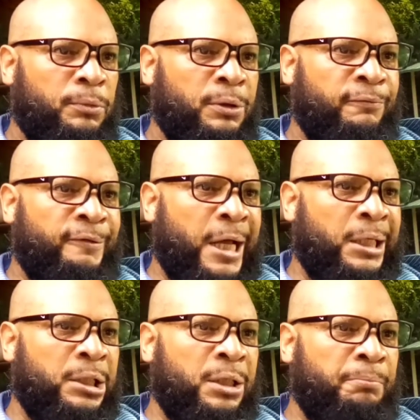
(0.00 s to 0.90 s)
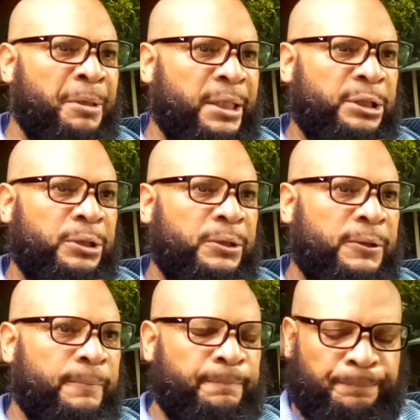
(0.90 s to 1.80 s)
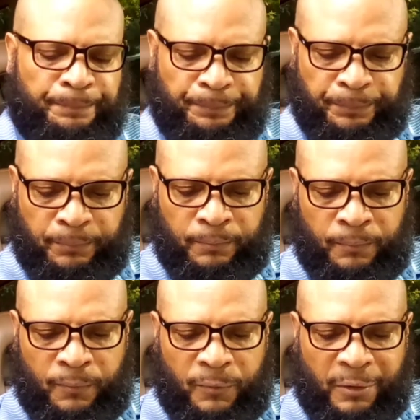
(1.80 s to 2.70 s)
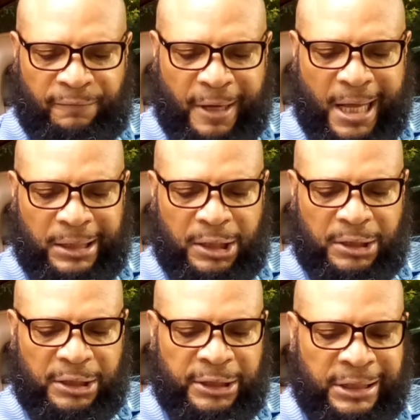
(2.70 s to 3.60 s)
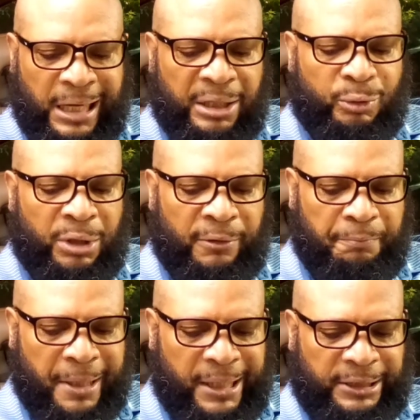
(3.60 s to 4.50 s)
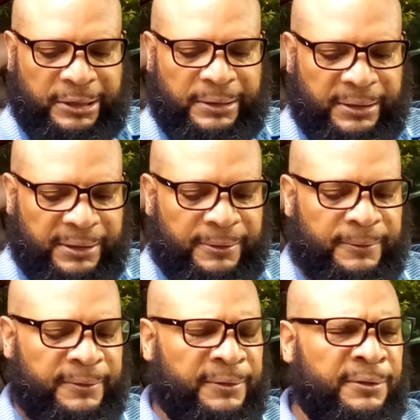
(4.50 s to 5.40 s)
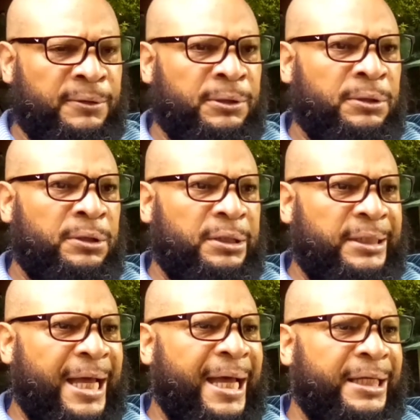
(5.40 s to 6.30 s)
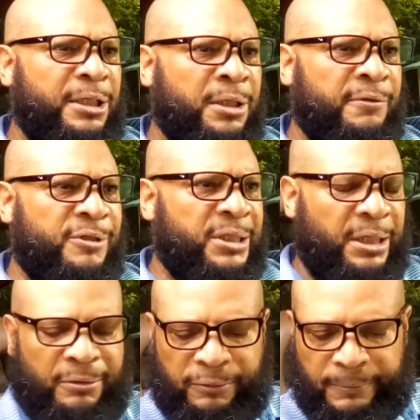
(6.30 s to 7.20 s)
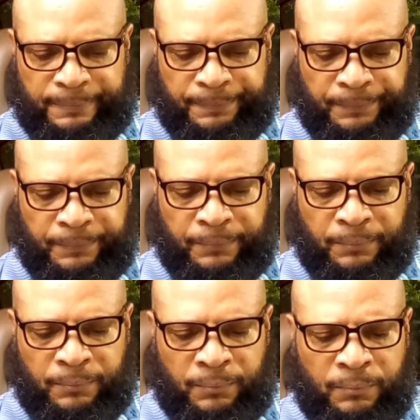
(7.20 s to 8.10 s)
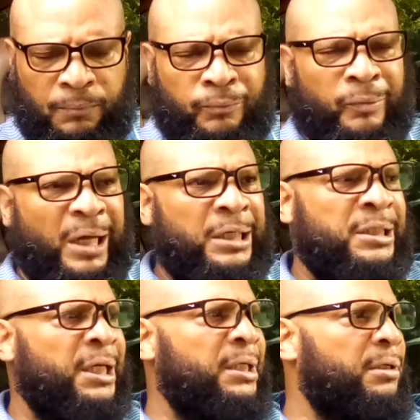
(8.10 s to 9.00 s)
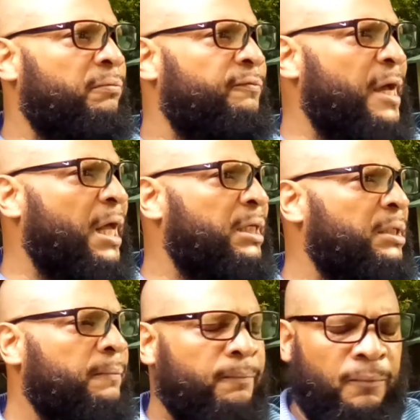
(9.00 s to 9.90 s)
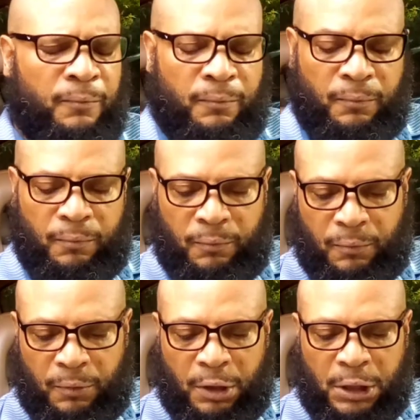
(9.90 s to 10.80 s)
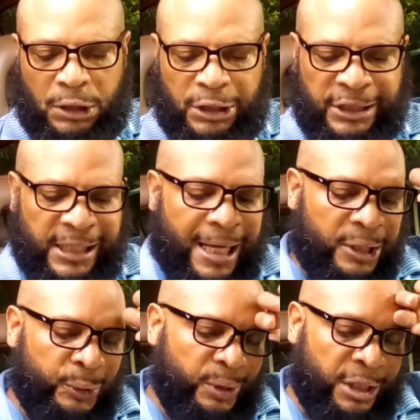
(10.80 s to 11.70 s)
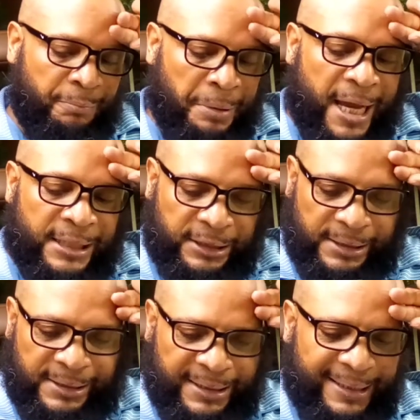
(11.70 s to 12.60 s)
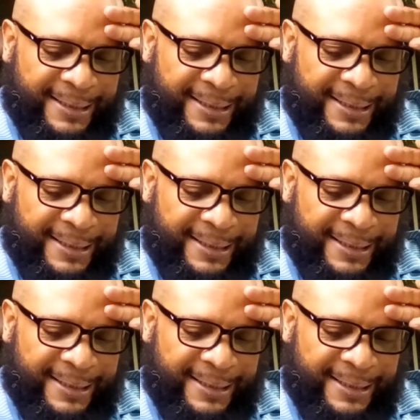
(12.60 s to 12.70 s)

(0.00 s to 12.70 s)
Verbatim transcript: the valley of patience the valley of the shadow of patience, the dying of self. I said the valley of the shadow of patience,